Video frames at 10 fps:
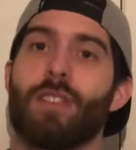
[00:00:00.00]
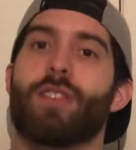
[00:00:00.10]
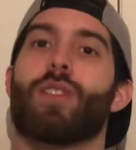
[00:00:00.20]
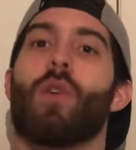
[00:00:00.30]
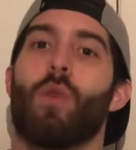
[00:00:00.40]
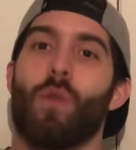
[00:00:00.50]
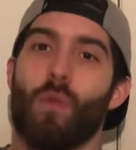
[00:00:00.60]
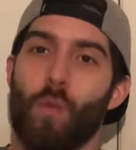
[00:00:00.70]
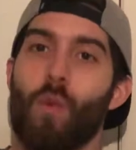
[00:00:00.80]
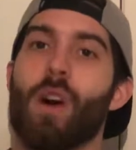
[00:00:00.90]
So
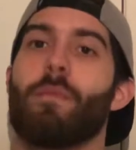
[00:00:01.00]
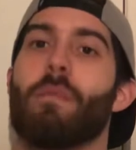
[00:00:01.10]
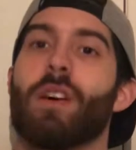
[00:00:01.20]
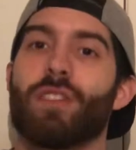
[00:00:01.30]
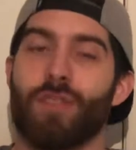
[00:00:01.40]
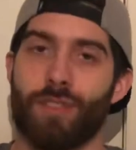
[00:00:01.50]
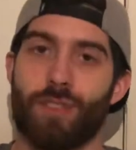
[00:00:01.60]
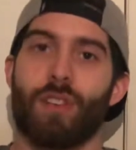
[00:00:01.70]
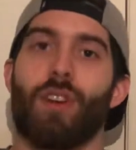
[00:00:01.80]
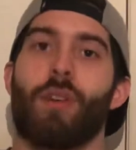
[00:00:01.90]
what
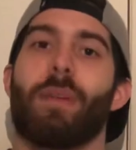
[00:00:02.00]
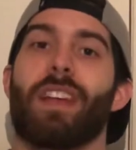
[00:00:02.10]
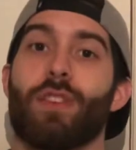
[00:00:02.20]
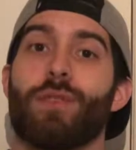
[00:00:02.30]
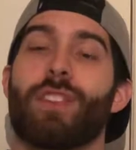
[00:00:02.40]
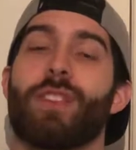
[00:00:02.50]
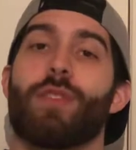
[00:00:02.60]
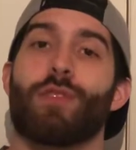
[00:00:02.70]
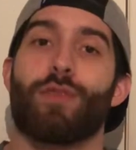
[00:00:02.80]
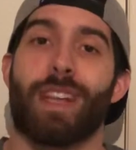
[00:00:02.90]
muscles are being used in
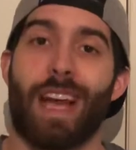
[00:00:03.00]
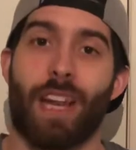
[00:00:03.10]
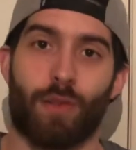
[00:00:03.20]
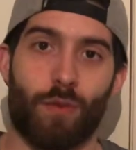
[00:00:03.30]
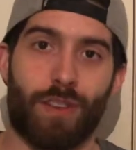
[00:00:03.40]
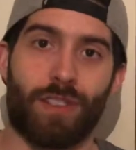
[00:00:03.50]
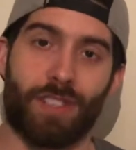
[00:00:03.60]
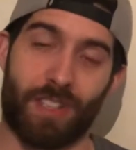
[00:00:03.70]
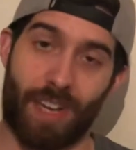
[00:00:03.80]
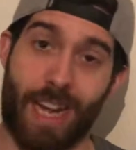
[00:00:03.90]
those 3 categories?
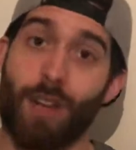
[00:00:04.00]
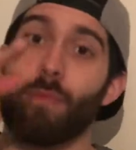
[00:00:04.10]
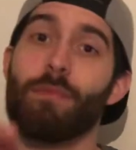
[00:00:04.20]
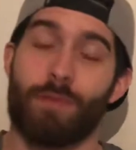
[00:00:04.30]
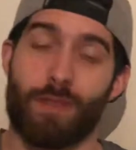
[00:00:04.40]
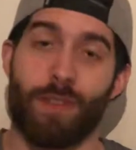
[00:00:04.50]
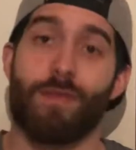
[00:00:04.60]
It's going to help the